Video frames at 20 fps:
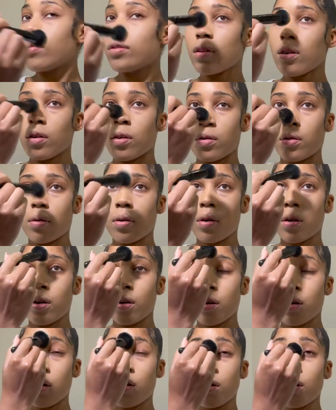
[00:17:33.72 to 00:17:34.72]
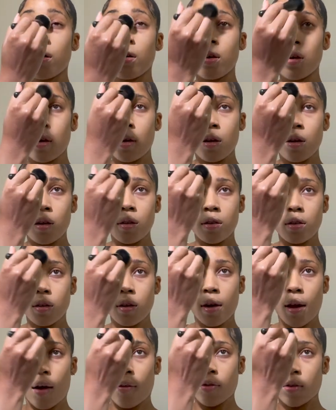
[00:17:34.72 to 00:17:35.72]
so you're just
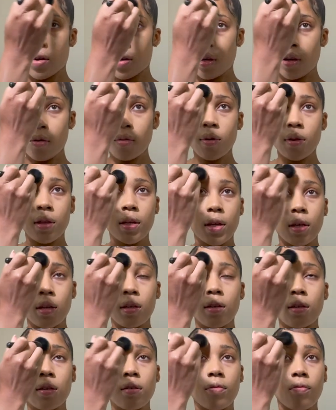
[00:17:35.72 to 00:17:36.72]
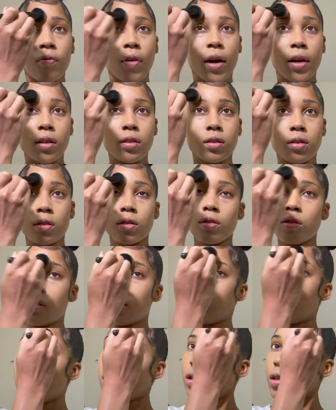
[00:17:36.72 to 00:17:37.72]
gonna have to deal with it, find a
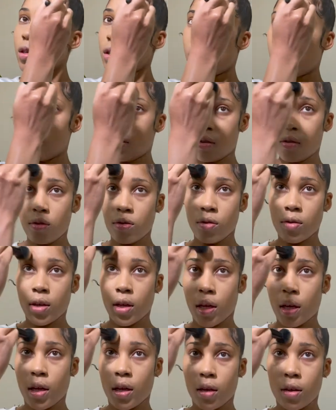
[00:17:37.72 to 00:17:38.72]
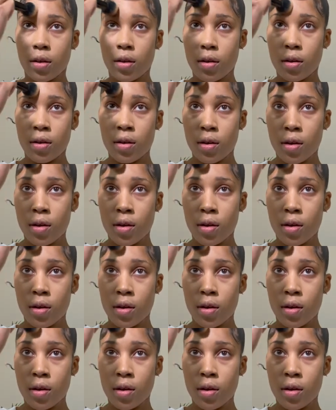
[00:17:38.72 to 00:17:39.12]
solution until you can